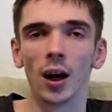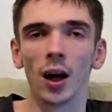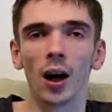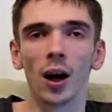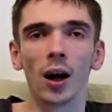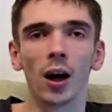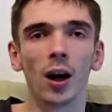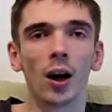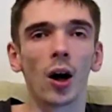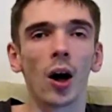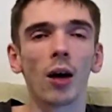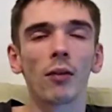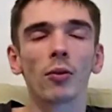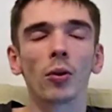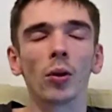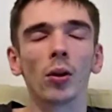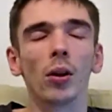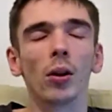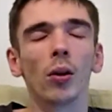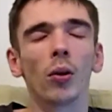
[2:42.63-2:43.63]
I've
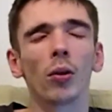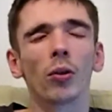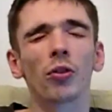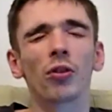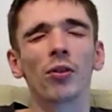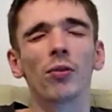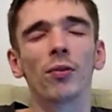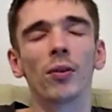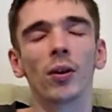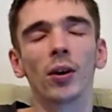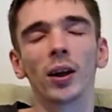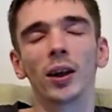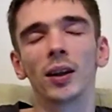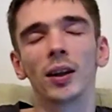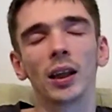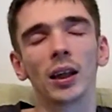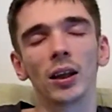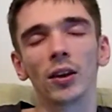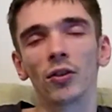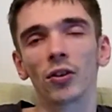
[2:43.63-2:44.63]
got lots of
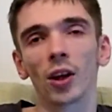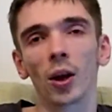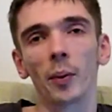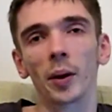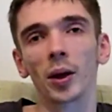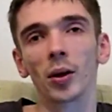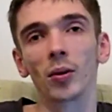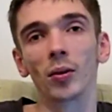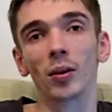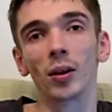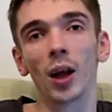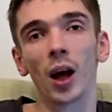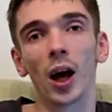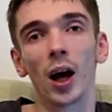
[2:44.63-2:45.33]
ideas going on,